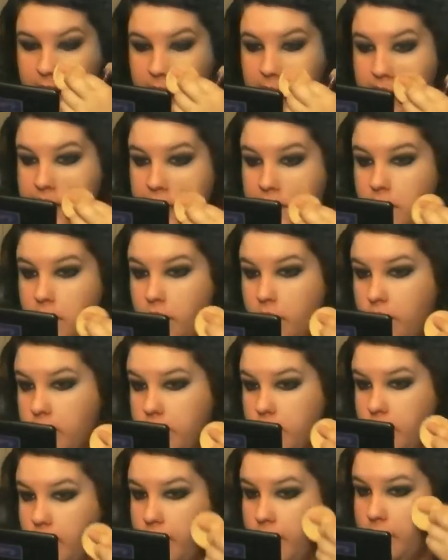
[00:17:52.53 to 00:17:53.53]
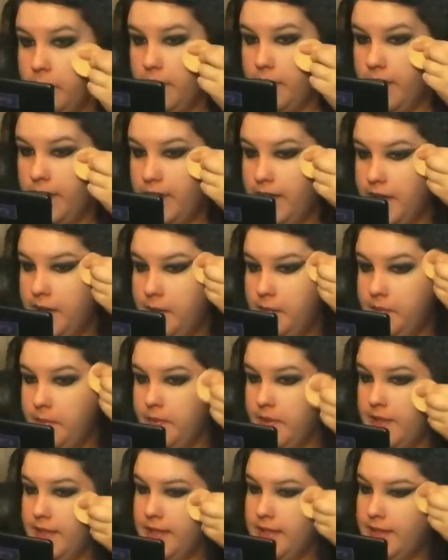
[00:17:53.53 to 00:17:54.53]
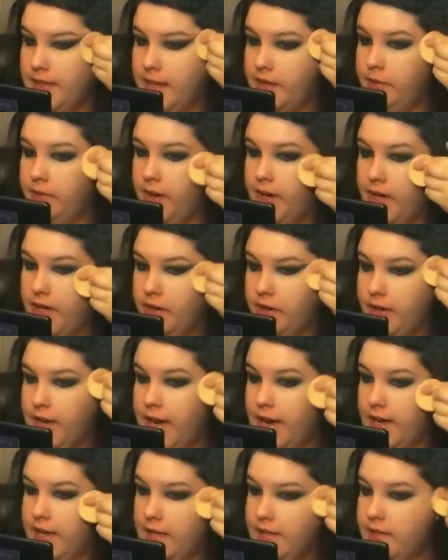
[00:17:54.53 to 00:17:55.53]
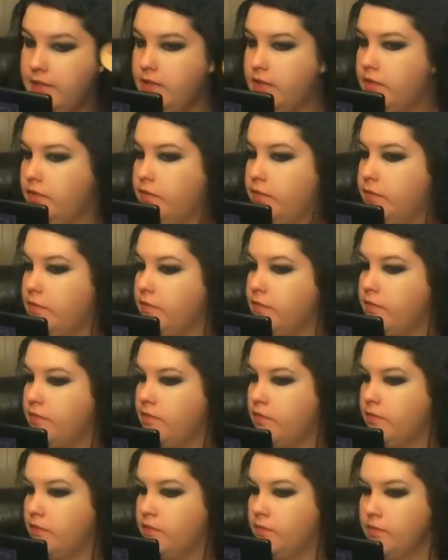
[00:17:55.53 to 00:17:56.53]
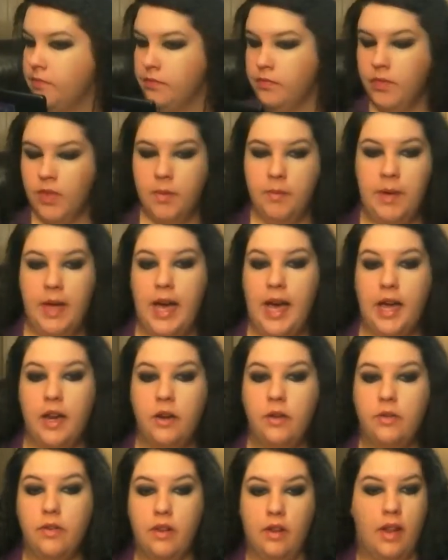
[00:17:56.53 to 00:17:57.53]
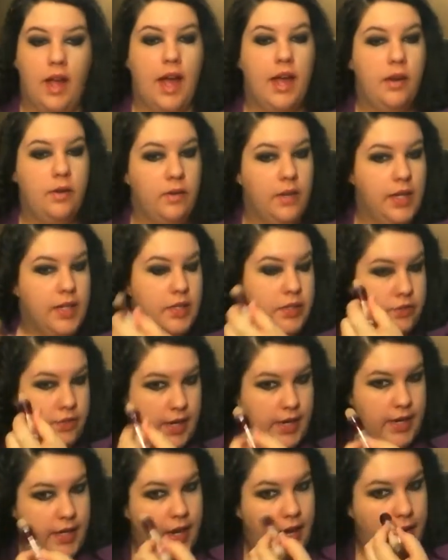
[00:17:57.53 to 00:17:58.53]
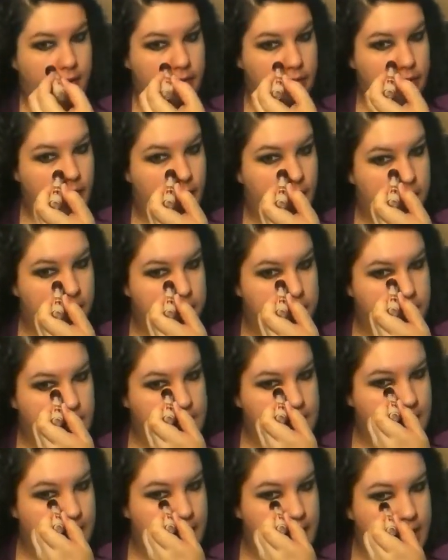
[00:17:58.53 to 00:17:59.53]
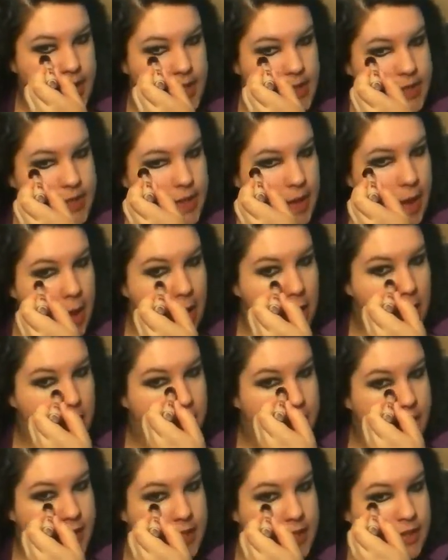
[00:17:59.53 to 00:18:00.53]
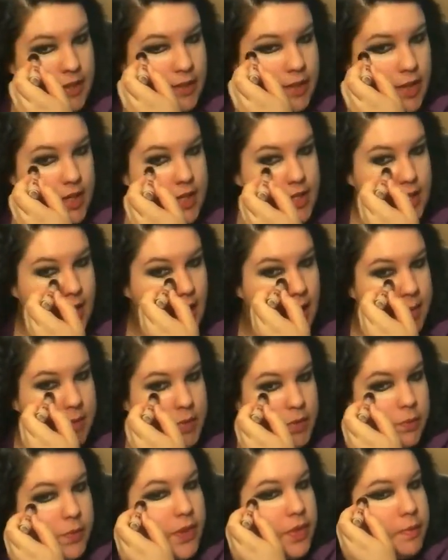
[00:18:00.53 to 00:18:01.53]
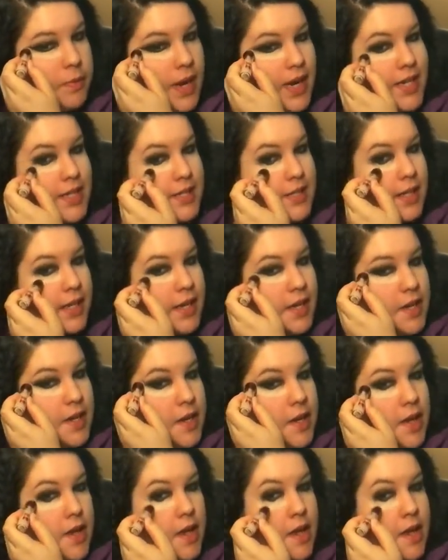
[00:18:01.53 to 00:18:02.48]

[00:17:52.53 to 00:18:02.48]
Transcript: It can also help clean up this line right here, guys. But I don't like to try to cover up mistakes, because a lot of times with my skin,